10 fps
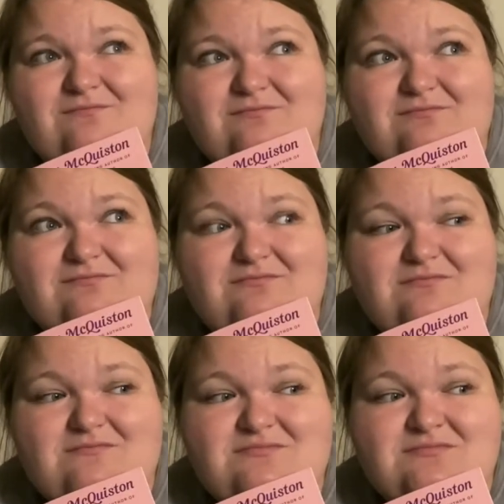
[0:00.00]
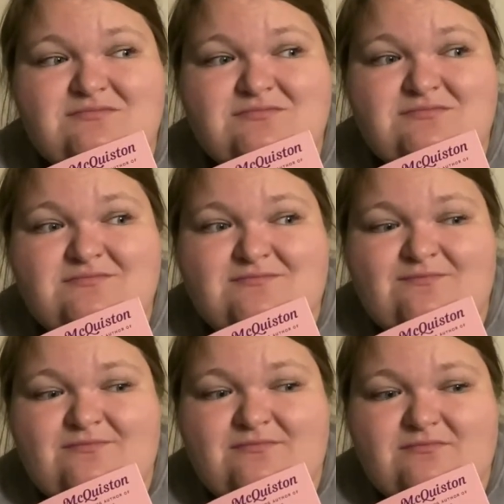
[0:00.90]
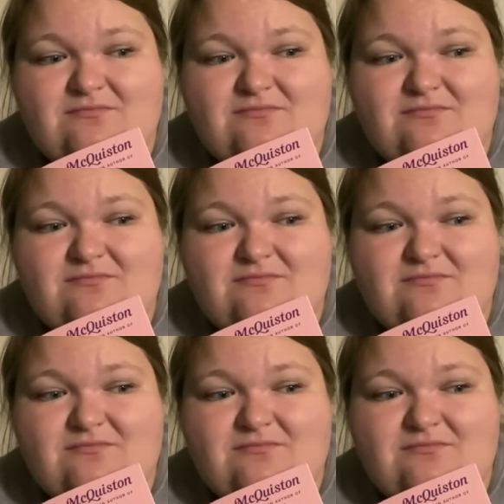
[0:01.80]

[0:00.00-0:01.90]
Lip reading: No one is speaking in this clip.